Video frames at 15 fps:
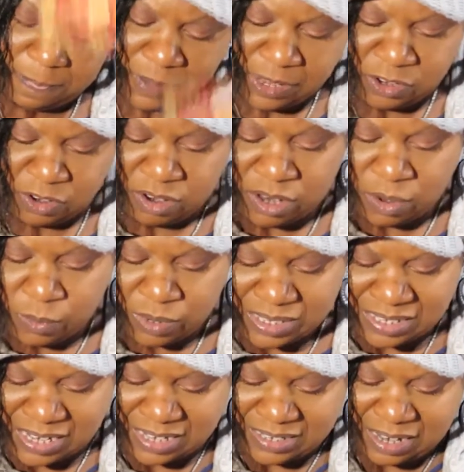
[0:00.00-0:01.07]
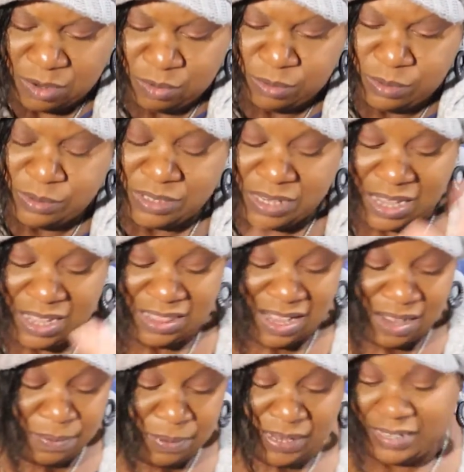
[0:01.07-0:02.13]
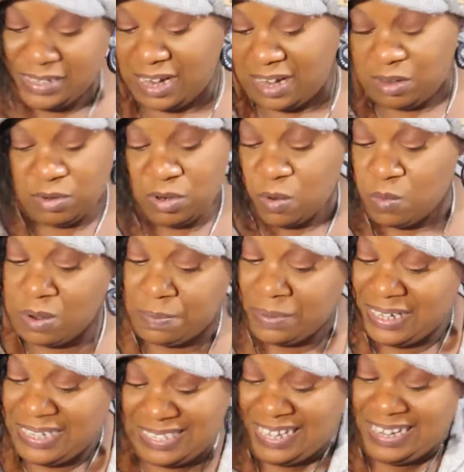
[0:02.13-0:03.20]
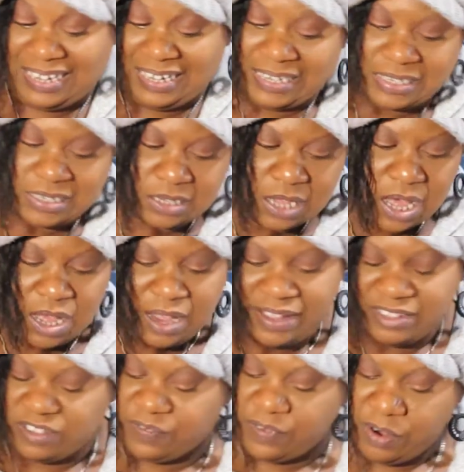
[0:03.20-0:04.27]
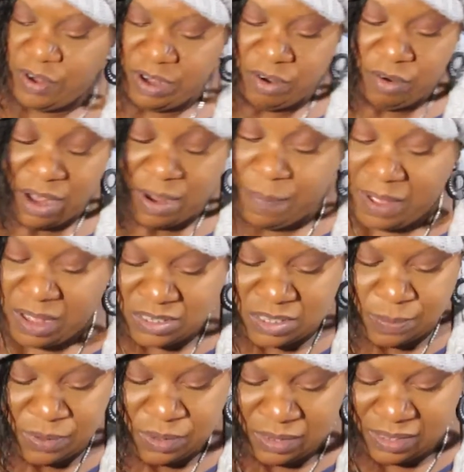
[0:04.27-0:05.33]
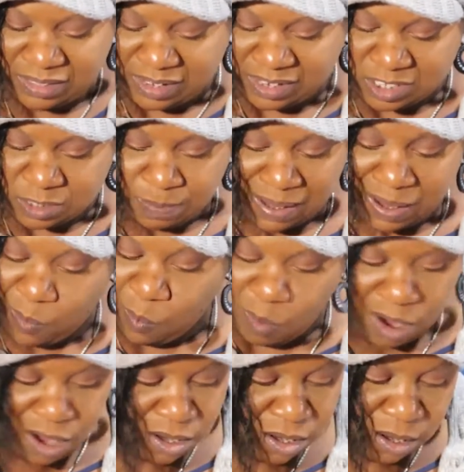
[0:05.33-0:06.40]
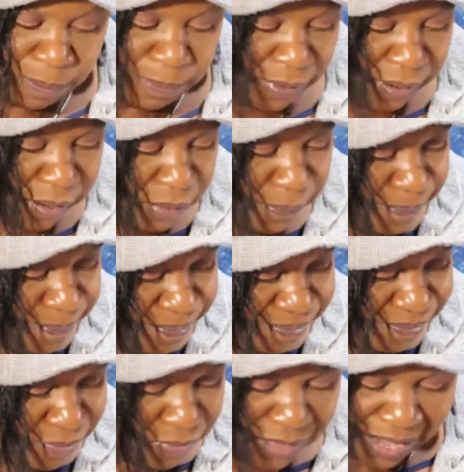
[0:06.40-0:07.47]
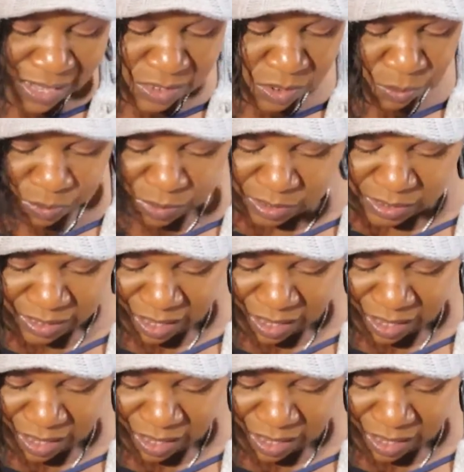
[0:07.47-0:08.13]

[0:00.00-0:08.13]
And you're going to want to set down roots in that place. I don't know what place that is. It's a very great possibility that it's by water, but That's really